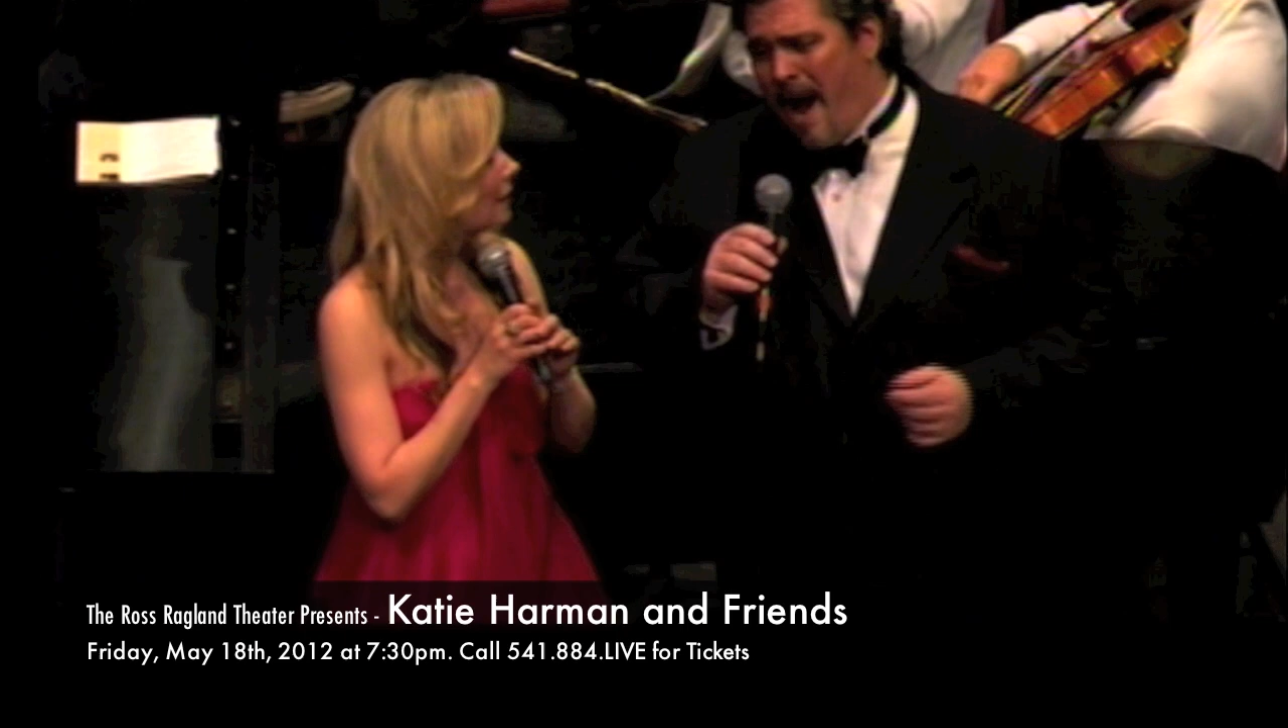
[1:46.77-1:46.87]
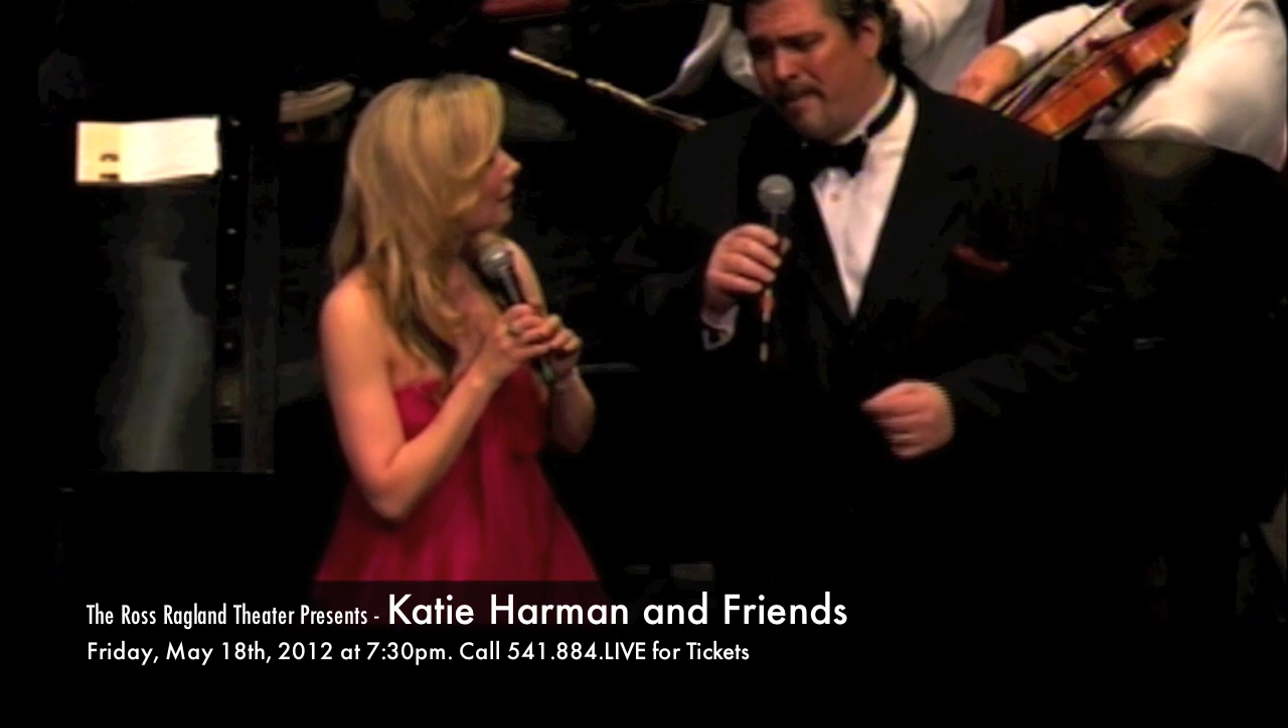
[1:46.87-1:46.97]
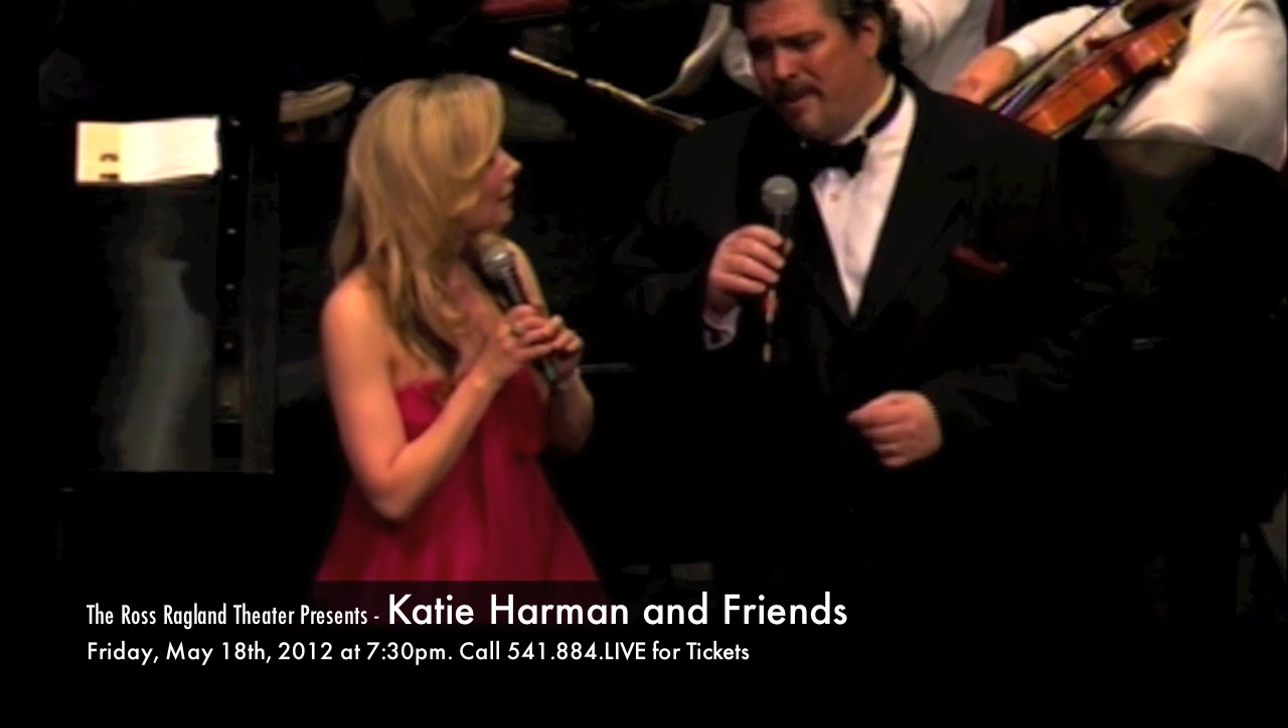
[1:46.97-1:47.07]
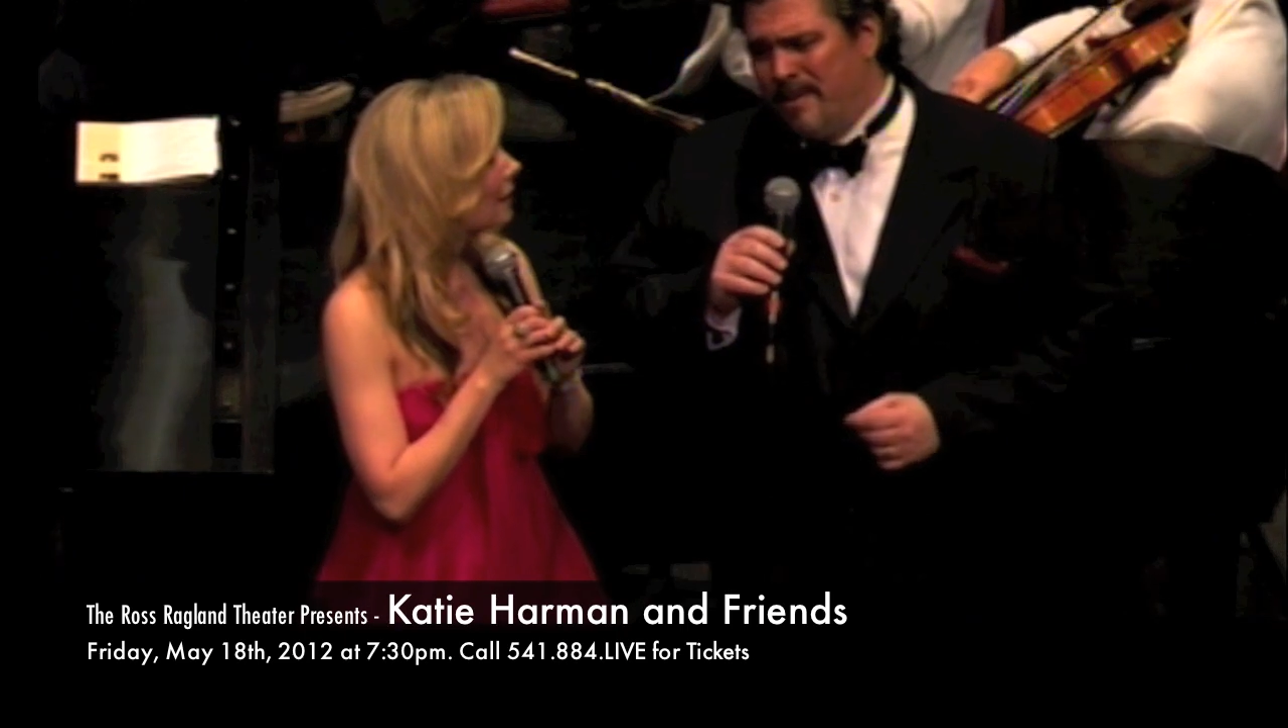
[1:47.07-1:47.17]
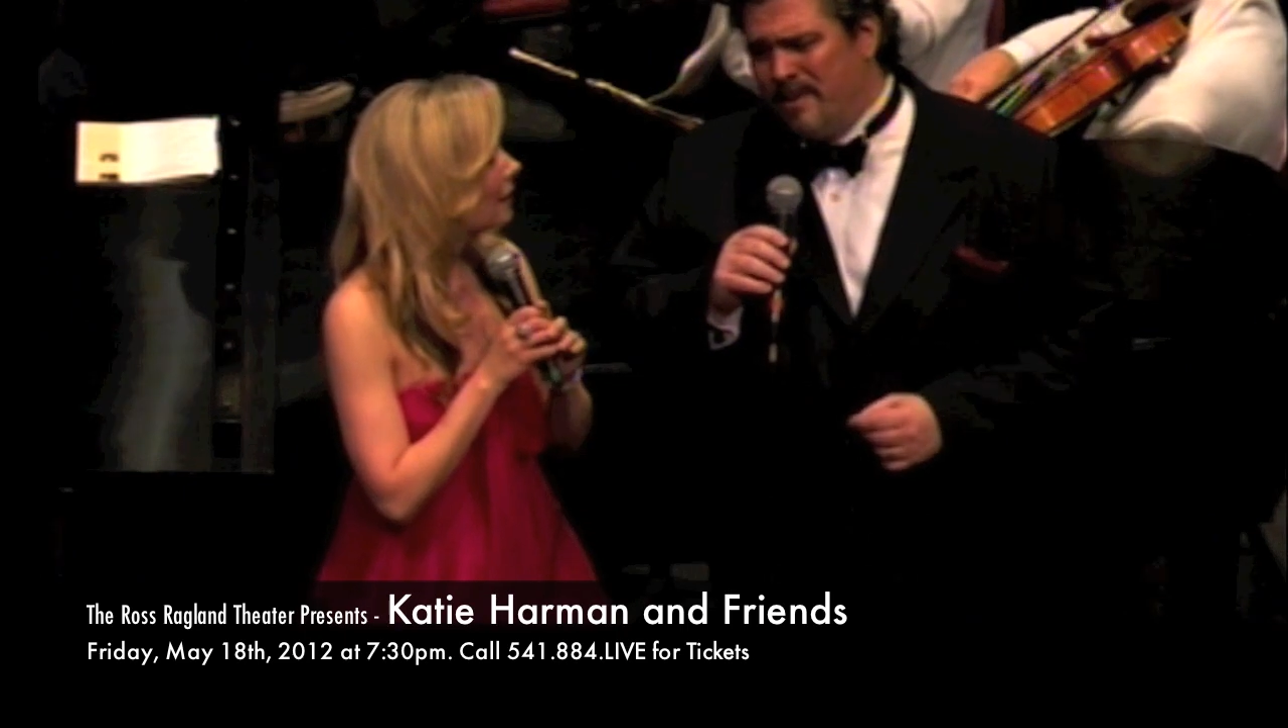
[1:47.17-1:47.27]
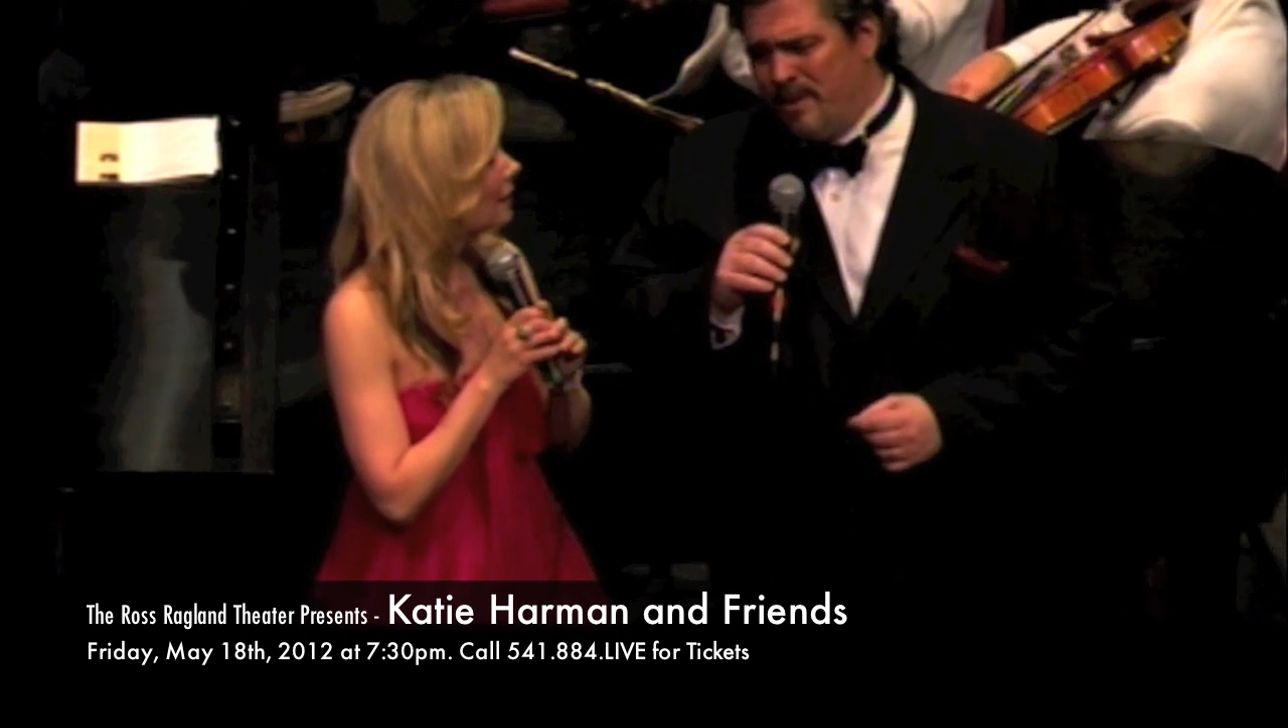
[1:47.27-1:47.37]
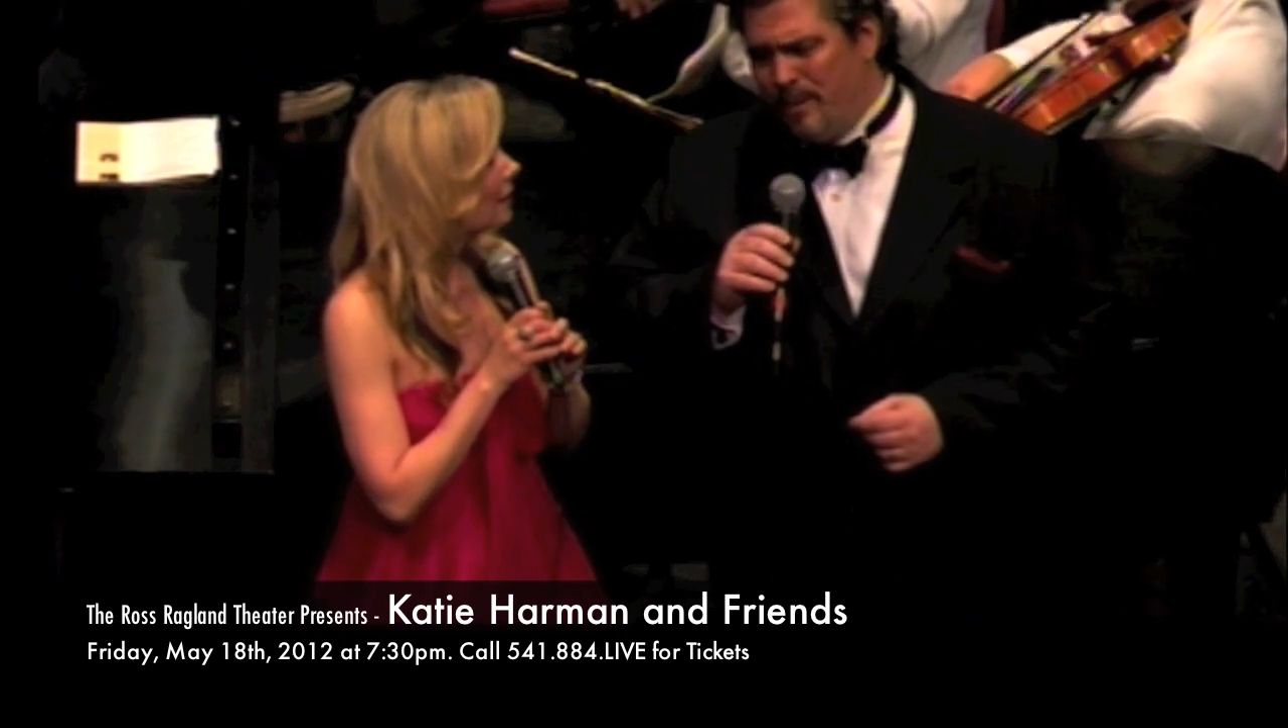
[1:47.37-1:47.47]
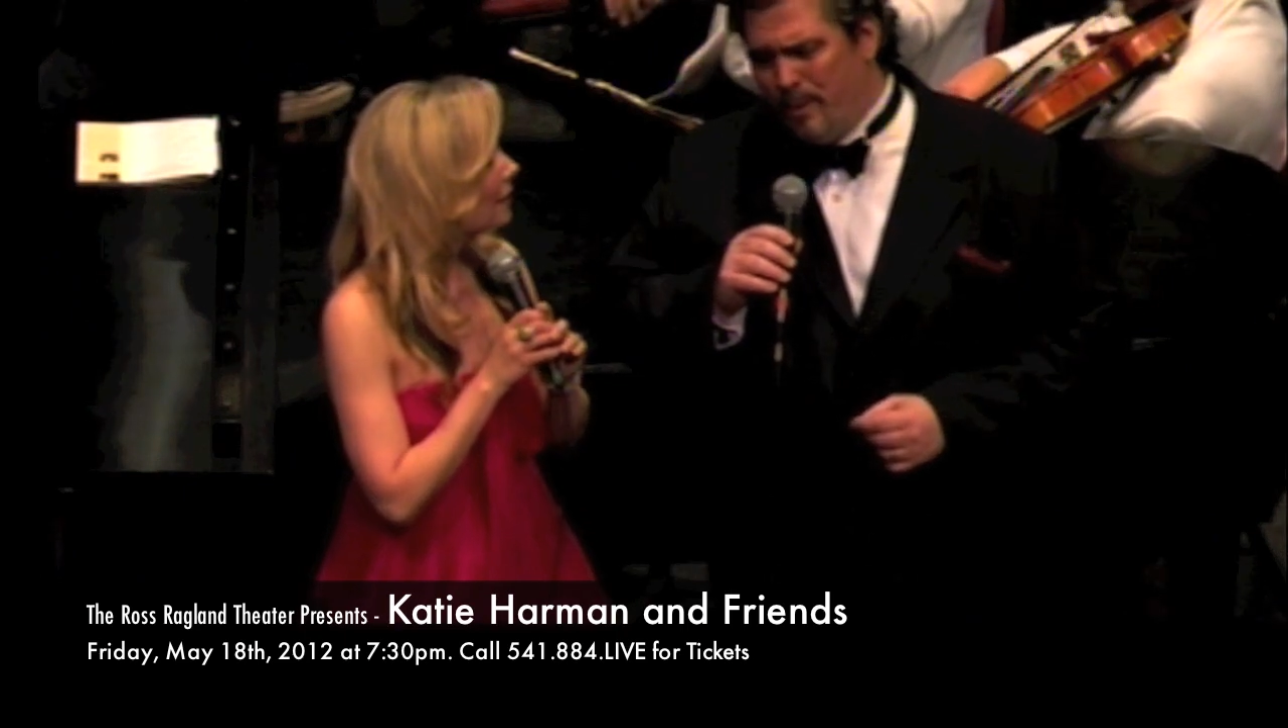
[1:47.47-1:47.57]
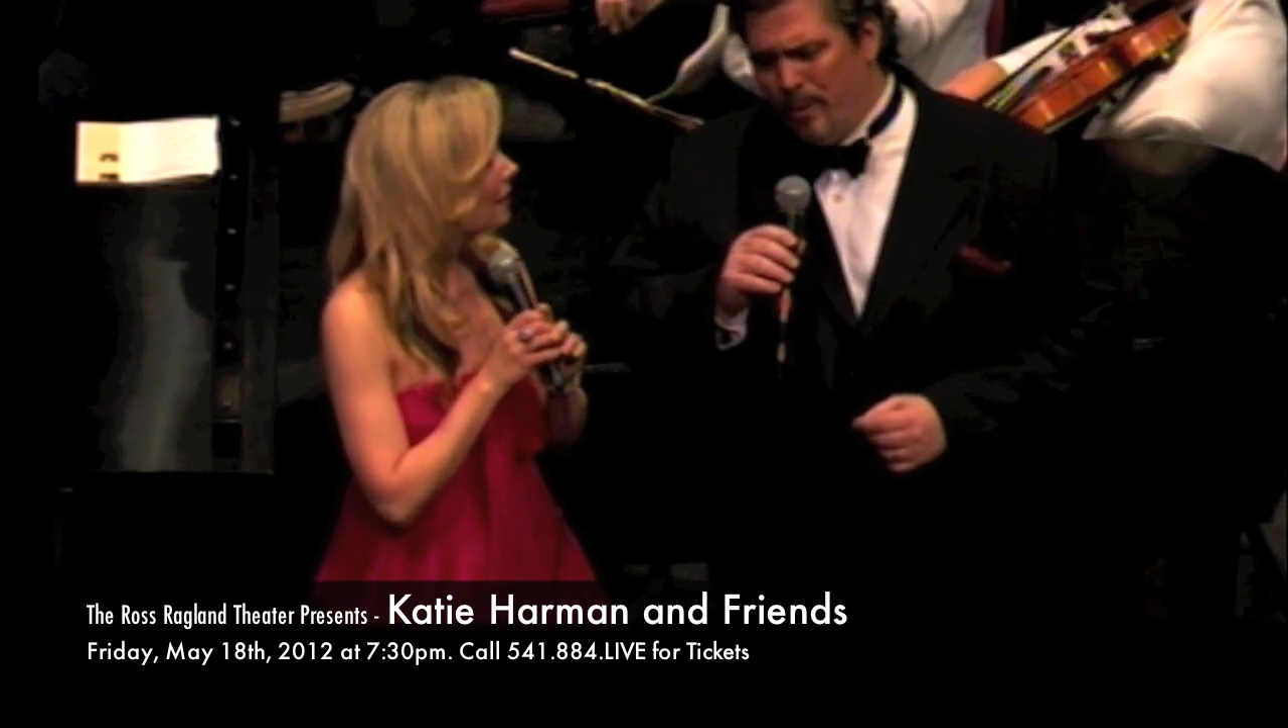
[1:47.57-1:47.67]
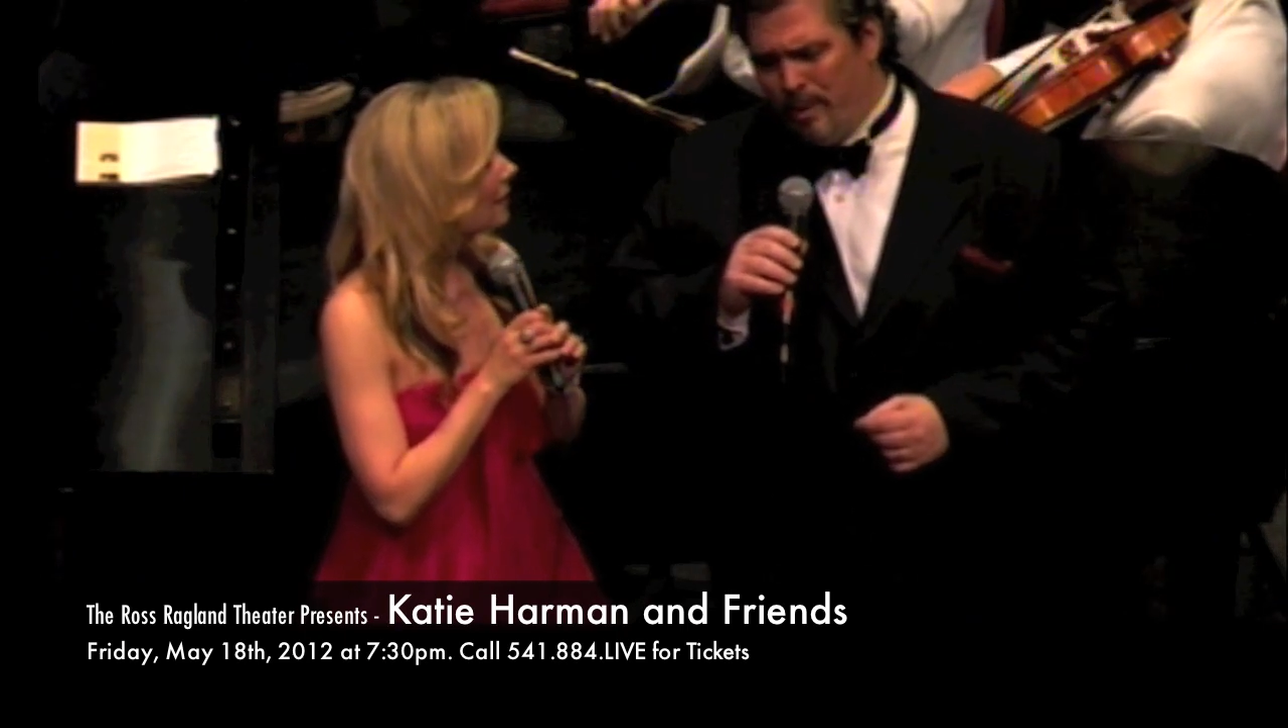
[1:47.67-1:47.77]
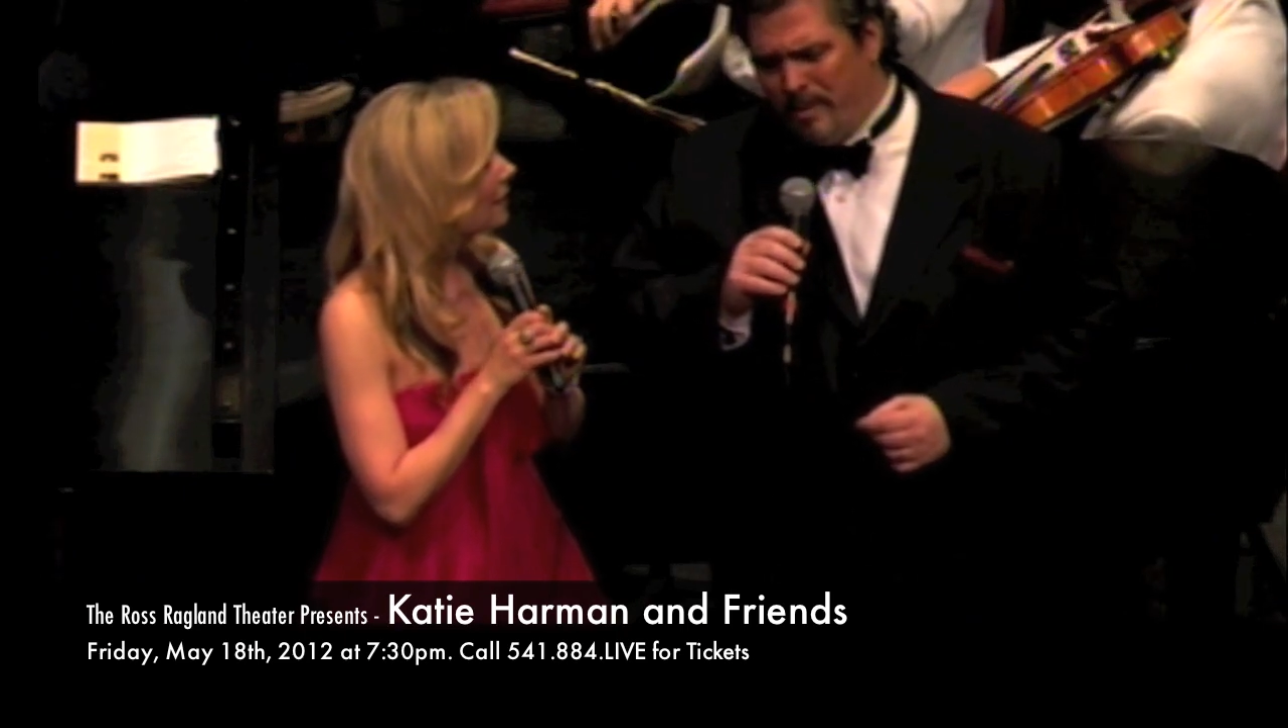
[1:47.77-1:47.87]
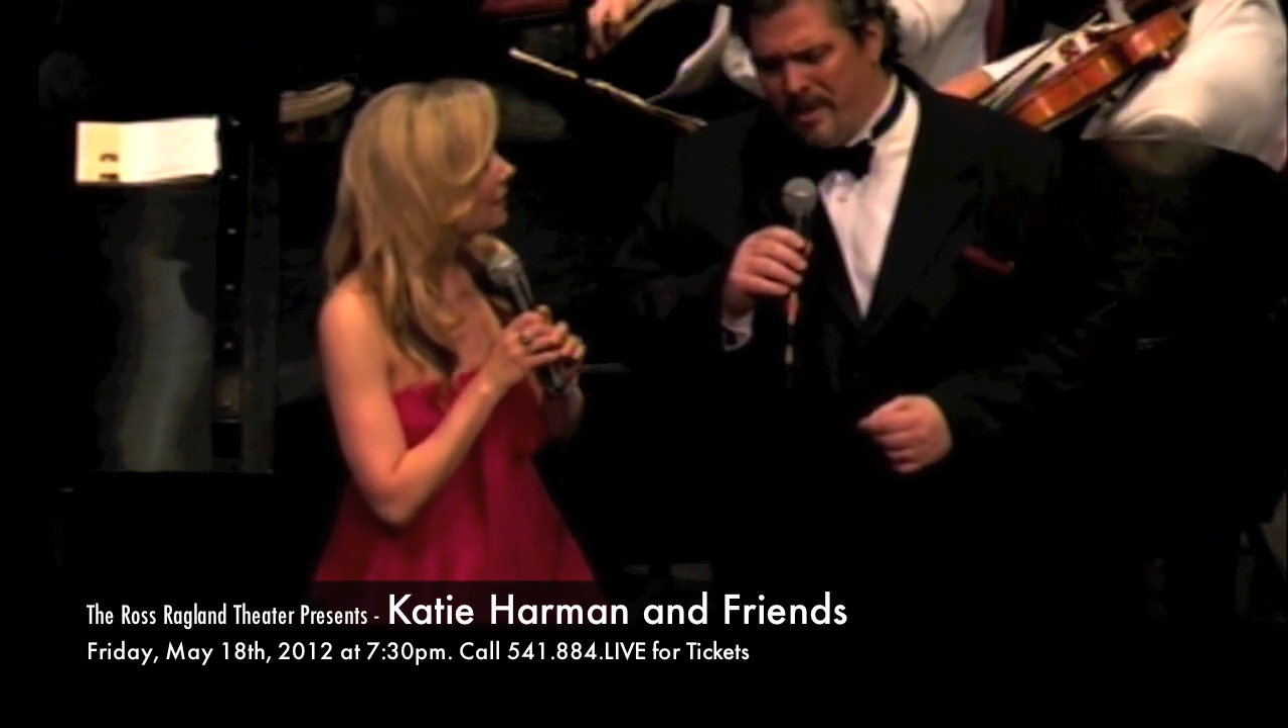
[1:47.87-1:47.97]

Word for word: a performance of Rhapsody